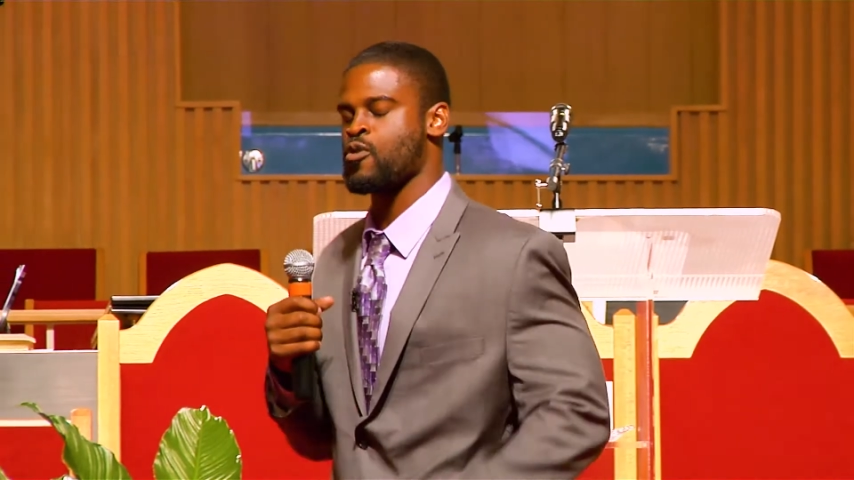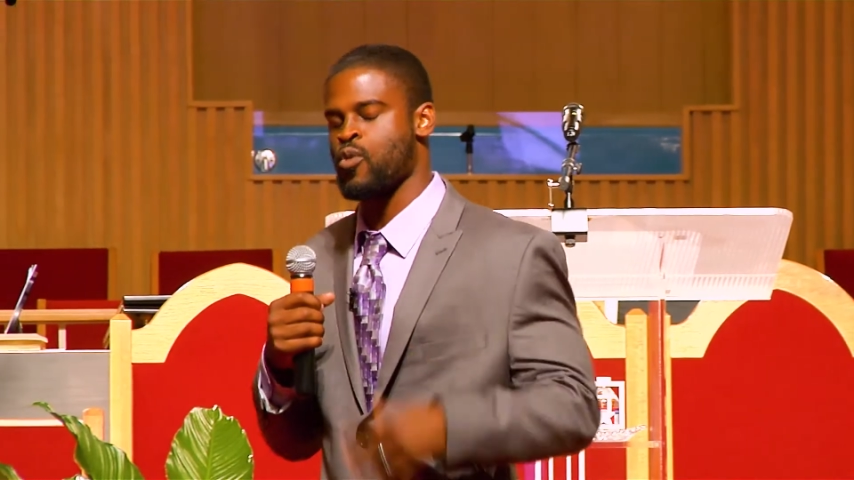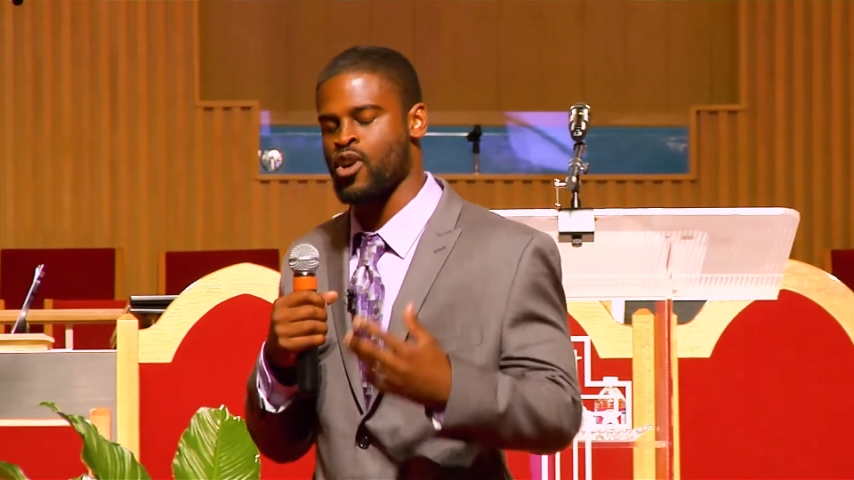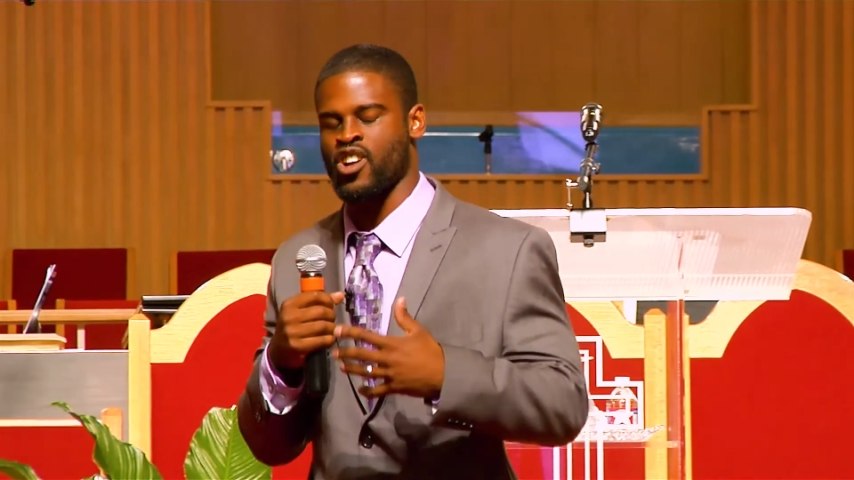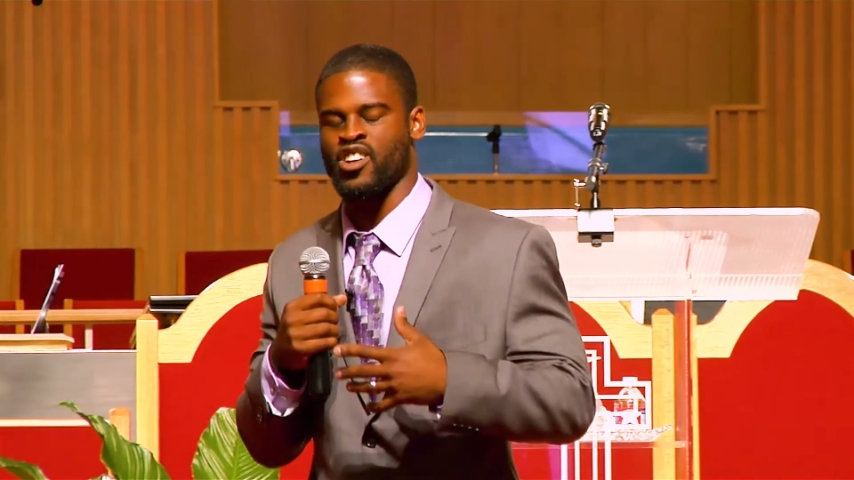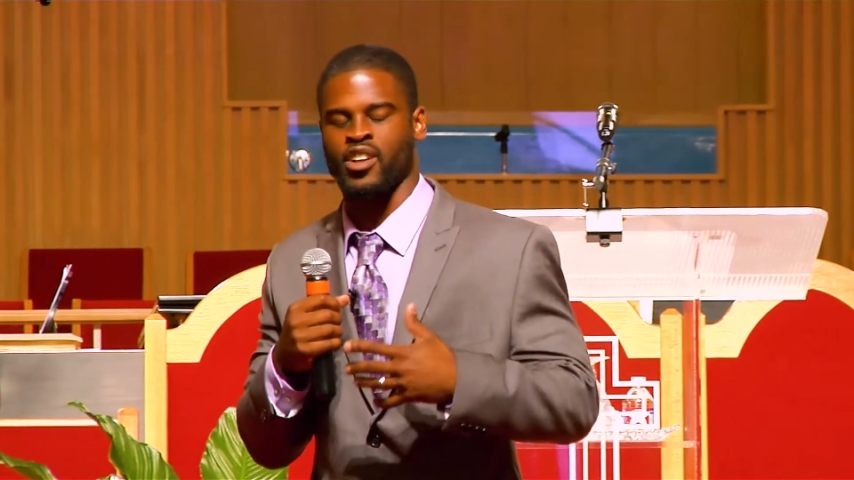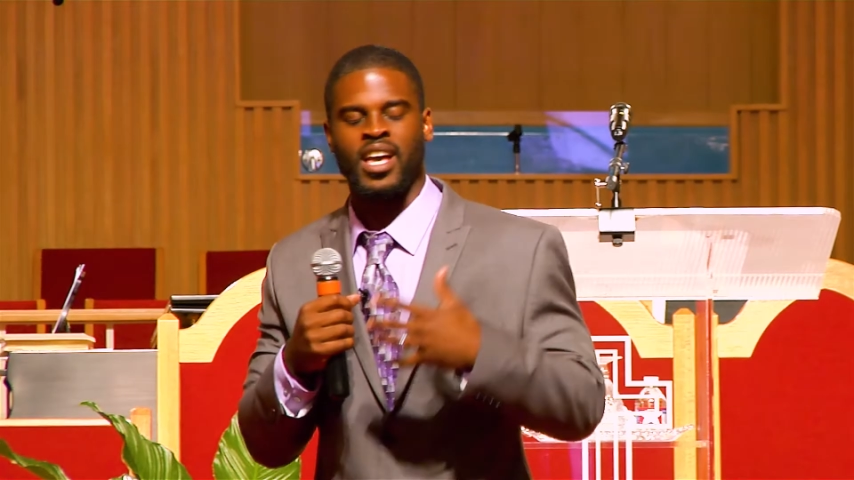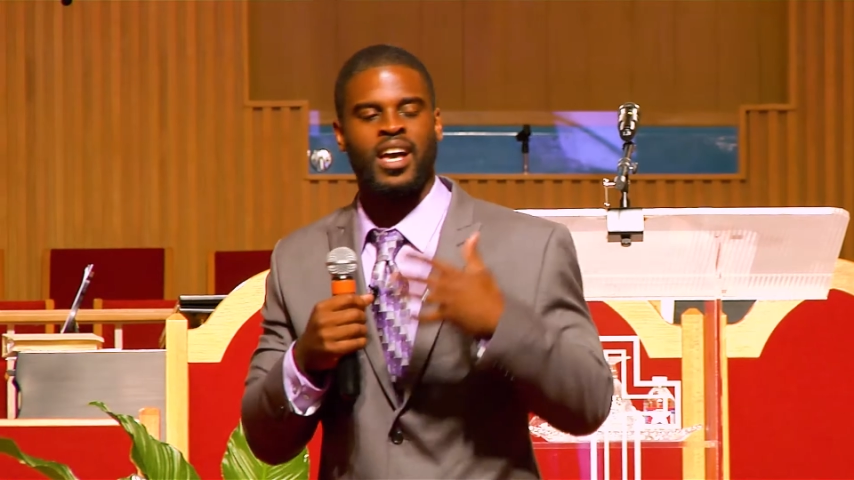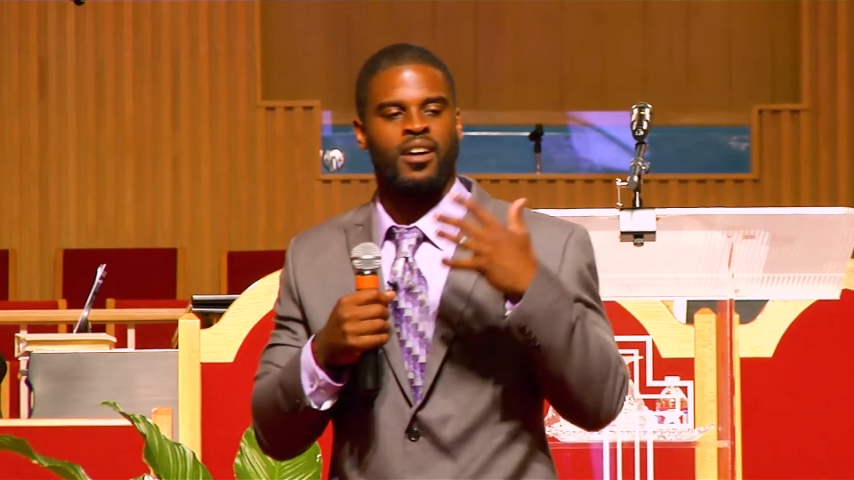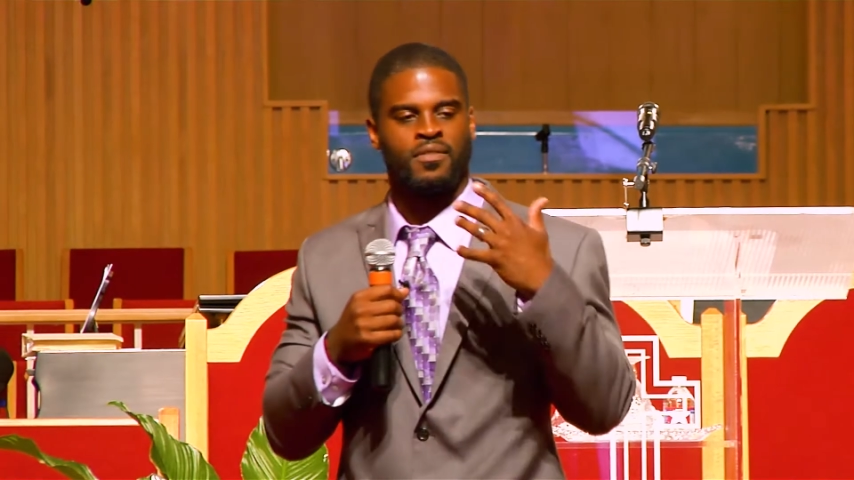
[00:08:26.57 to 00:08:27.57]
word
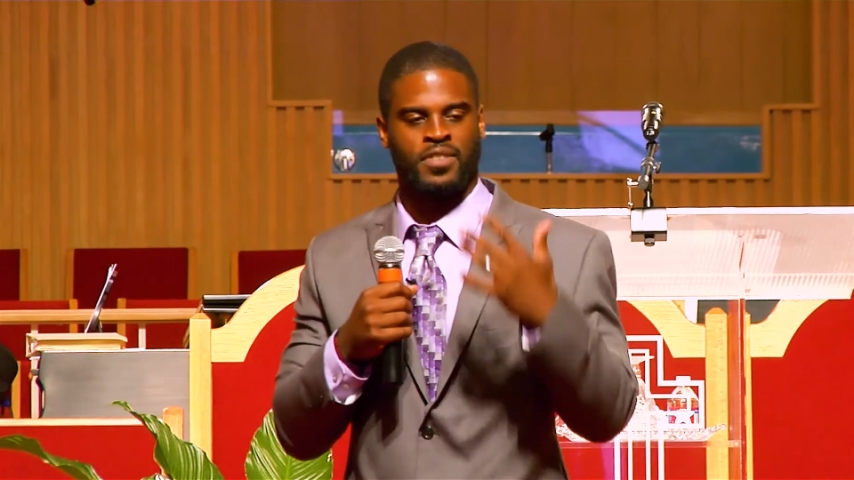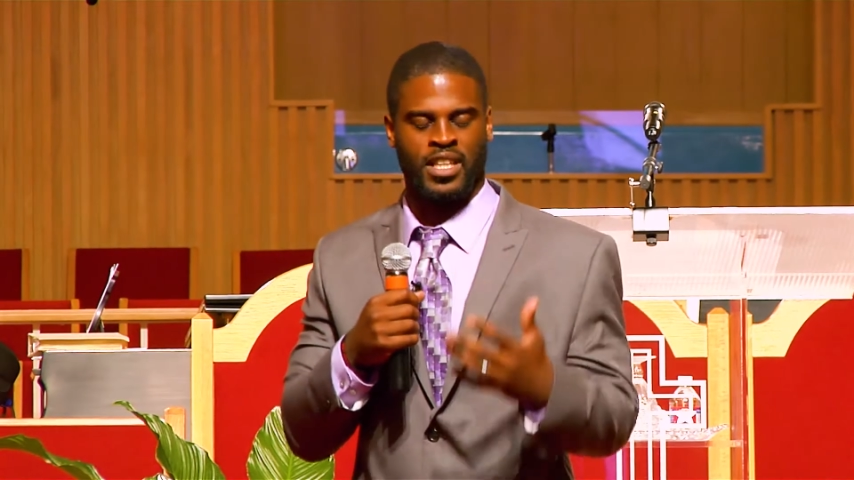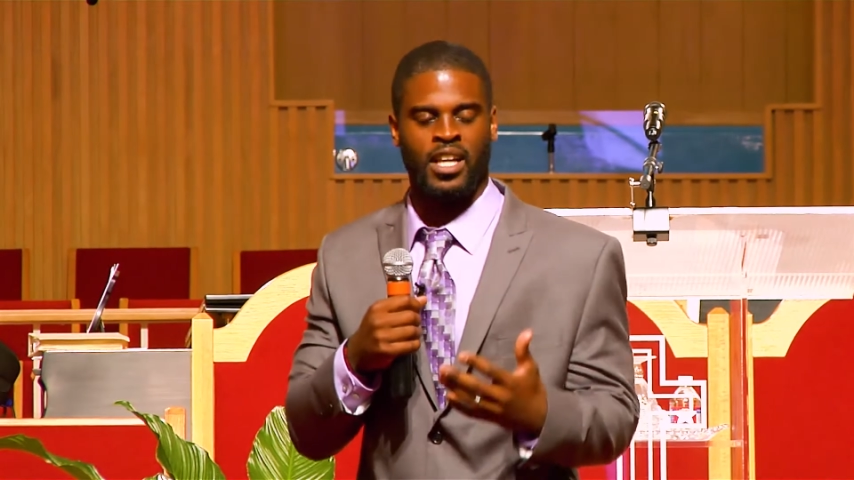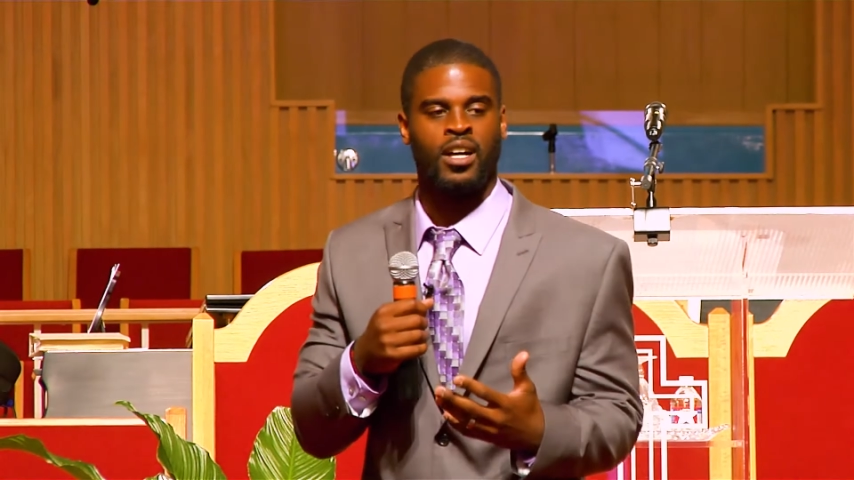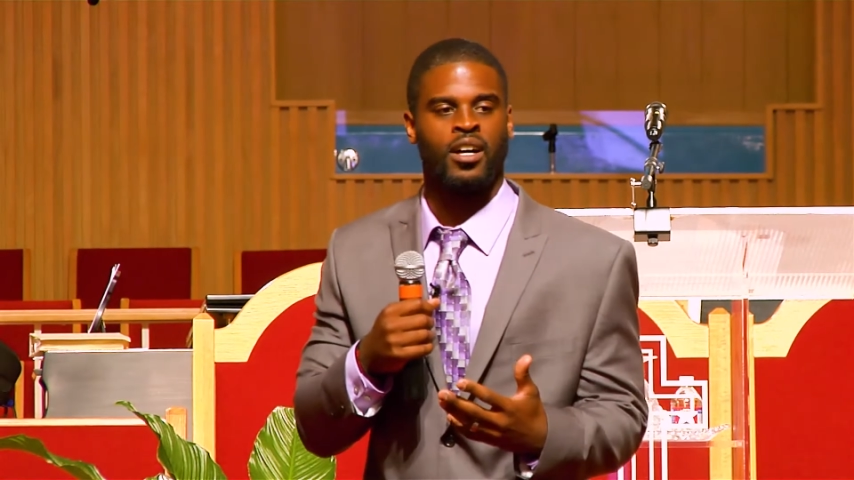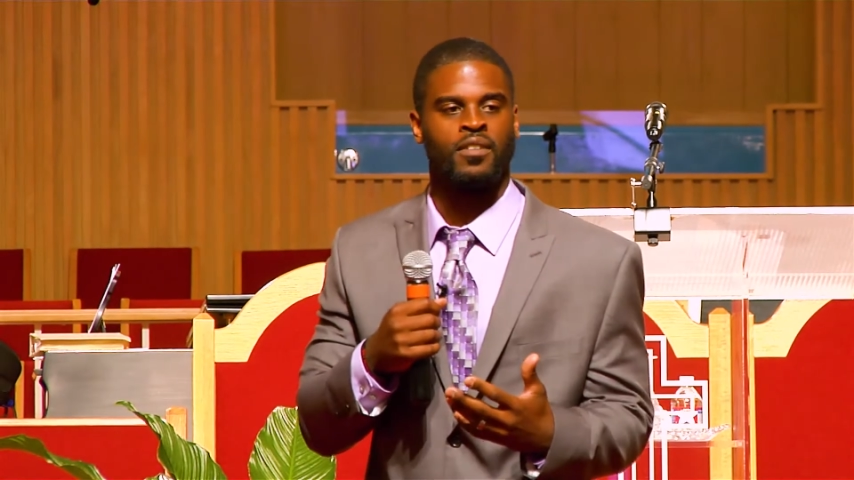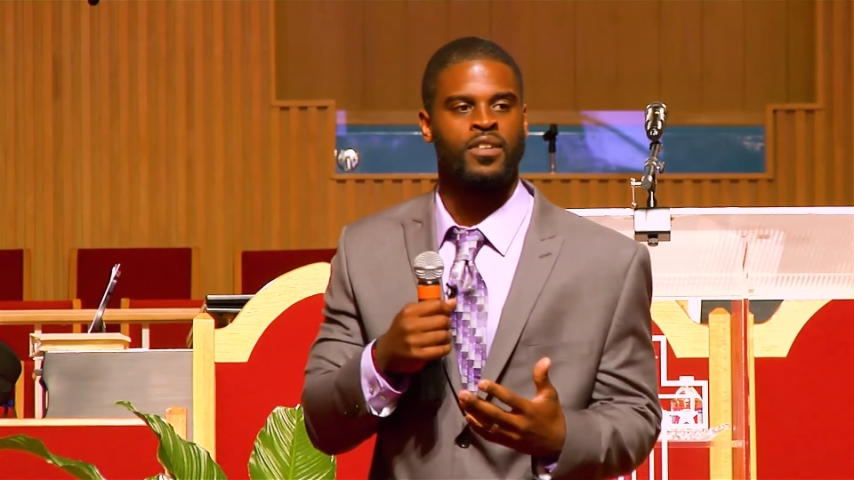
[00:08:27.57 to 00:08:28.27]
of love.